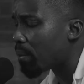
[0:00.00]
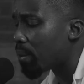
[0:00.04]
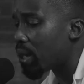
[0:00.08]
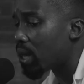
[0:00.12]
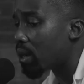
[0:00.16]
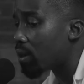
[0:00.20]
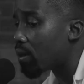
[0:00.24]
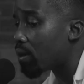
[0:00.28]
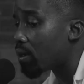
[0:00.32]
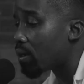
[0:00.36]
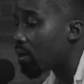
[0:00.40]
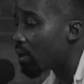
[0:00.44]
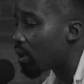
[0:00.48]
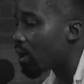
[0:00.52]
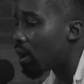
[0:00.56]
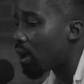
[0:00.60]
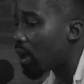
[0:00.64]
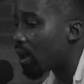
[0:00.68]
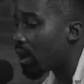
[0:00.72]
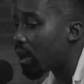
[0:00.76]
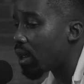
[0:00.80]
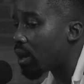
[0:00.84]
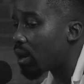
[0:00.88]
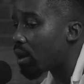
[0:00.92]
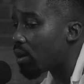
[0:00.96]

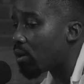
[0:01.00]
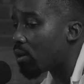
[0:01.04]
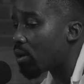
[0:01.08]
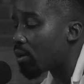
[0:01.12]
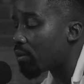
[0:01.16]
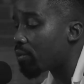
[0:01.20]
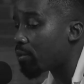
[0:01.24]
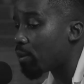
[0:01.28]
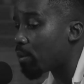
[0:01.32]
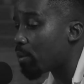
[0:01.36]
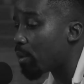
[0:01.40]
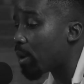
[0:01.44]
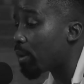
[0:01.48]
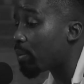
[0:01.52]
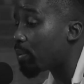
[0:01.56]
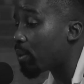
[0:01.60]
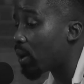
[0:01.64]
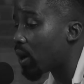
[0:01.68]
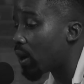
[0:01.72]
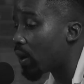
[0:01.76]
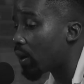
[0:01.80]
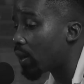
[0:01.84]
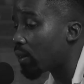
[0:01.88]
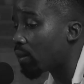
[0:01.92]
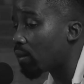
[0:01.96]
learned a lot from my
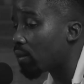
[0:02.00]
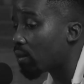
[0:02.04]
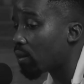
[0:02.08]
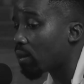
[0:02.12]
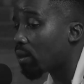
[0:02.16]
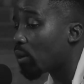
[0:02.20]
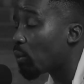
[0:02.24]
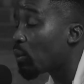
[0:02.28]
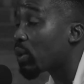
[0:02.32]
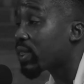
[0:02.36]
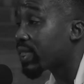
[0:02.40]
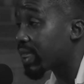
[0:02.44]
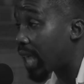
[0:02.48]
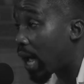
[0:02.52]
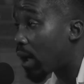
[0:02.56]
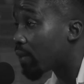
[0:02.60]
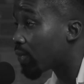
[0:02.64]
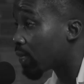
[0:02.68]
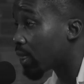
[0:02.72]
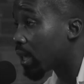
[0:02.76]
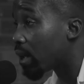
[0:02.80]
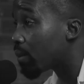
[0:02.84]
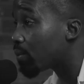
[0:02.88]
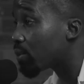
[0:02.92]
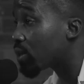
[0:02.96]
parents
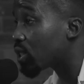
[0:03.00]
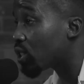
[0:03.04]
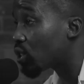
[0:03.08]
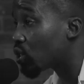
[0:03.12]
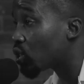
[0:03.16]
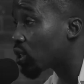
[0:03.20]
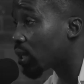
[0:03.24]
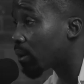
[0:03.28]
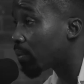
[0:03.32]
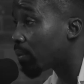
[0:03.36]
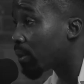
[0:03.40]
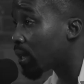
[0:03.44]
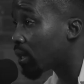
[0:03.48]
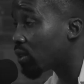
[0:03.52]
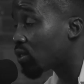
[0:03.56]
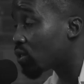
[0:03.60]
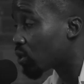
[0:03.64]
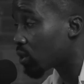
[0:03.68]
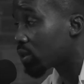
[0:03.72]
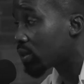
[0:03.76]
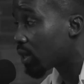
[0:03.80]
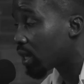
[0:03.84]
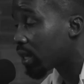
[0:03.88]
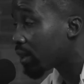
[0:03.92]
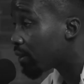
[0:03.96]
without them teaching me,
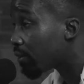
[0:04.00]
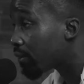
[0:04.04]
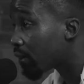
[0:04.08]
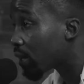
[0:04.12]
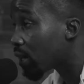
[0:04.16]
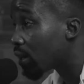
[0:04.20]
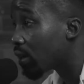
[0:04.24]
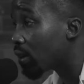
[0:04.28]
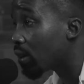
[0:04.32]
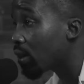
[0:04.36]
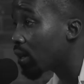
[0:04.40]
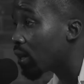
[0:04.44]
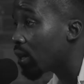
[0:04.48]
just leaving.